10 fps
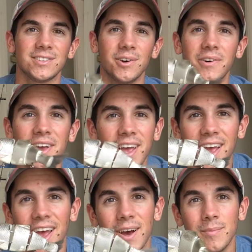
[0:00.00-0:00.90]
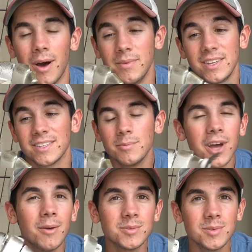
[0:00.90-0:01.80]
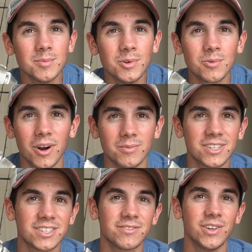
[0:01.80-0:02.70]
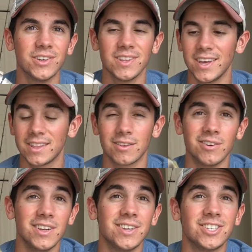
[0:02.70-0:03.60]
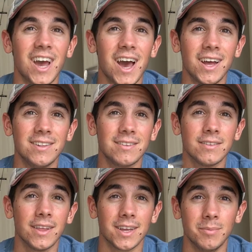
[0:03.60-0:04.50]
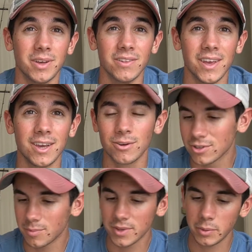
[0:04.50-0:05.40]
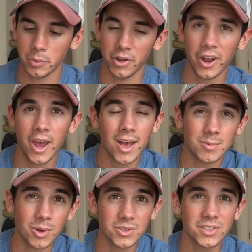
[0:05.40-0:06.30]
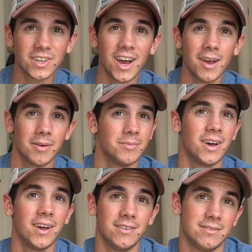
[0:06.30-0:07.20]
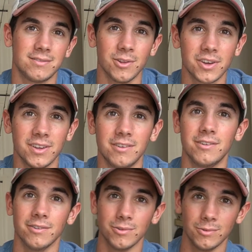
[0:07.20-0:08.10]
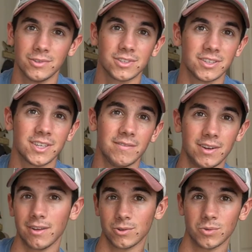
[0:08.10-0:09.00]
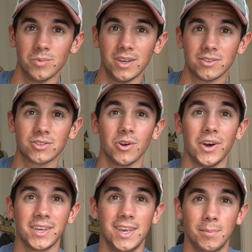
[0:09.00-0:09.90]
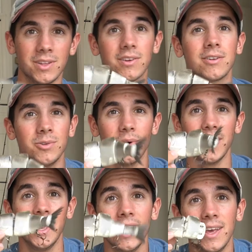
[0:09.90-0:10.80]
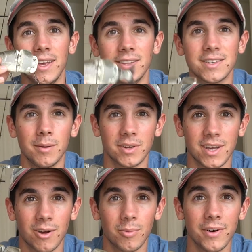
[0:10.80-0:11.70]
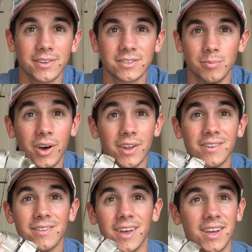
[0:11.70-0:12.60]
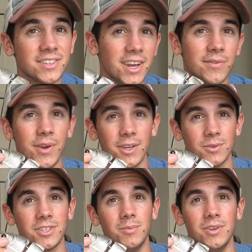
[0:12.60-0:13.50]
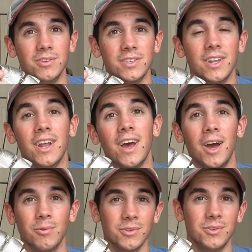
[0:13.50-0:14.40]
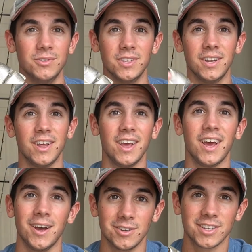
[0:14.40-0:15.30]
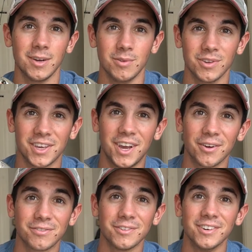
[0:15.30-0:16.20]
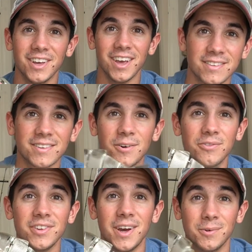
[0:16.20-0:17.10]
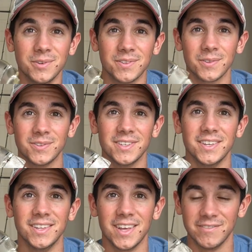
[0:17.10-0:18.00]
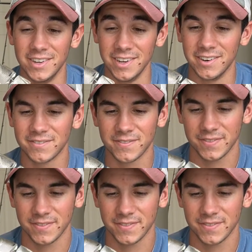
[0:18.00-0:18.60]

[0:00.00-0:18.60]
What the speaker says: So, I mean, sometimes I'm in the mood where I'm just feeling like they're eating shad, like in a big lake or something, but most of the time I'm not looking to lose a $70 swim bait, so I keep it tucked away inside my tackle box. But like I said, if you guys want to see me use it, I will use it. I just gotta be really careful. Hopefully I wouldn't lose it in that video.